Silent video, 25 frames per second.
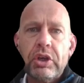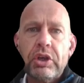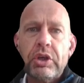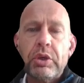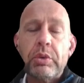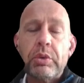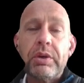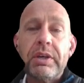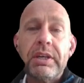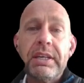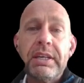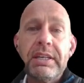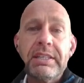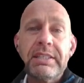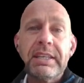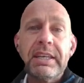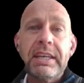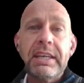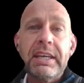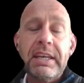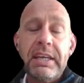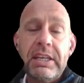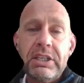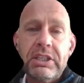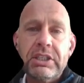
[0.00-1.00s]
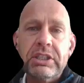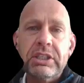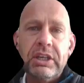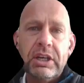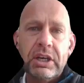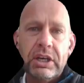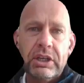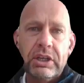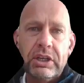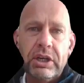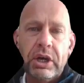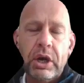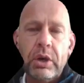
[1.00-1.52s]
You will need to enter
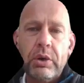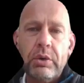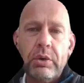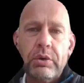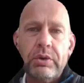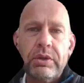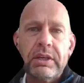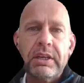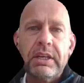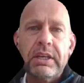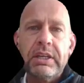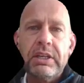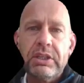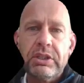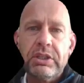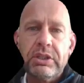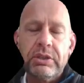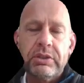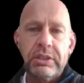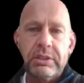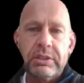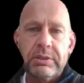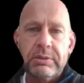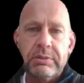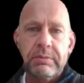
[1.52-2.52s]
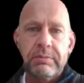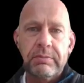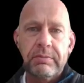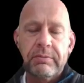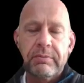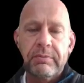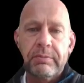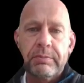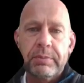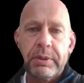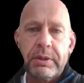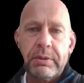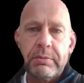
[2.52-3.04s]
a code into this
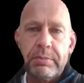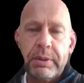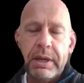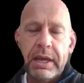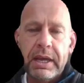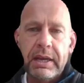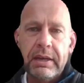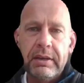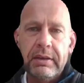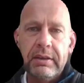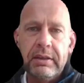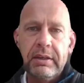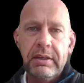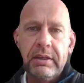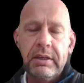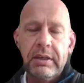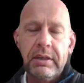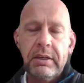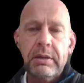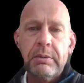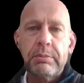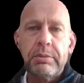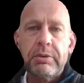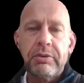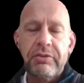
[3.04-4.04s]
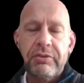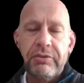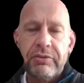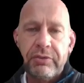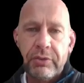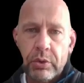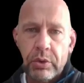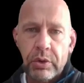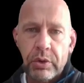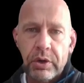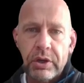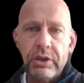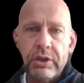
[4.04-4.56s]
Pinpad
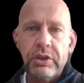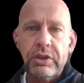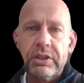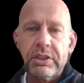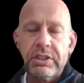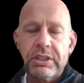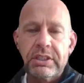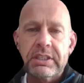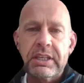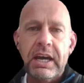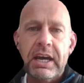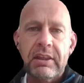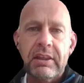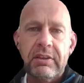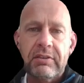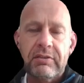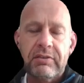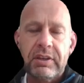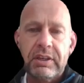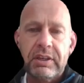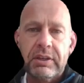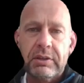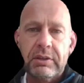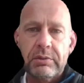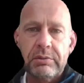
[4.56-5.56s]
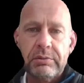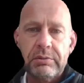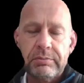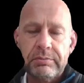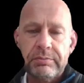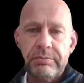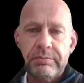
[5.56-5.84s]
before you can start the vehicle.